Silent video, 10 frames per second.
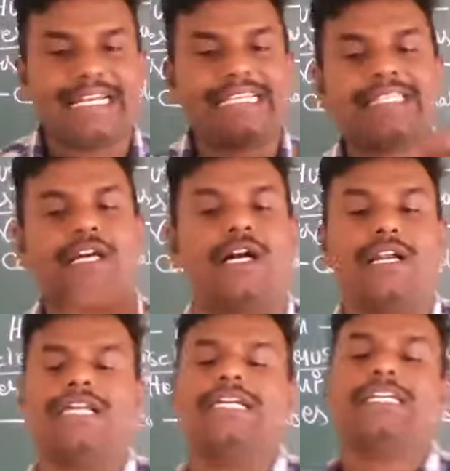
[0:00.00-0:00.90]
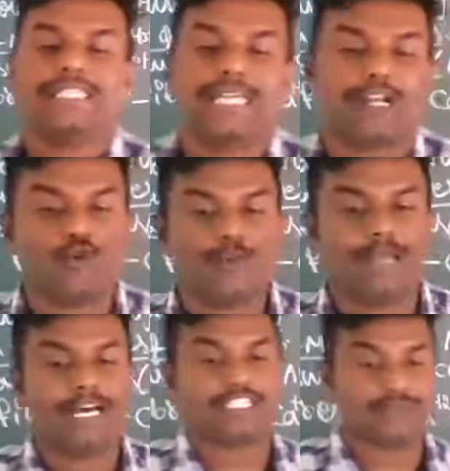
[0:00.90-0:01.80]
That is called
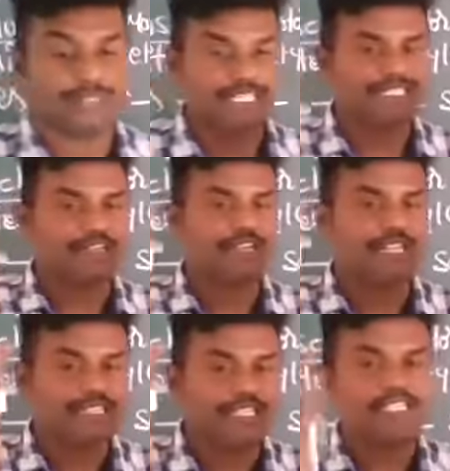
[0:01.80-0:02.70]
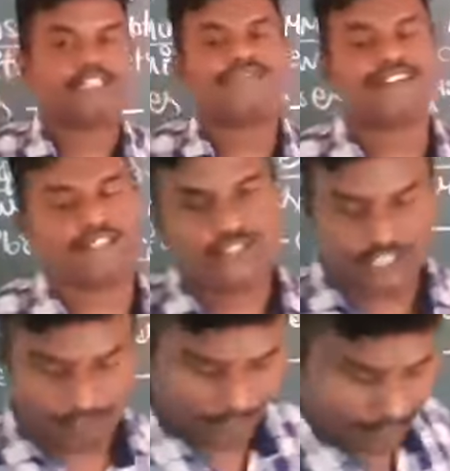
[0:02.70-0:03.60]
sarcoplasm. This is the first step.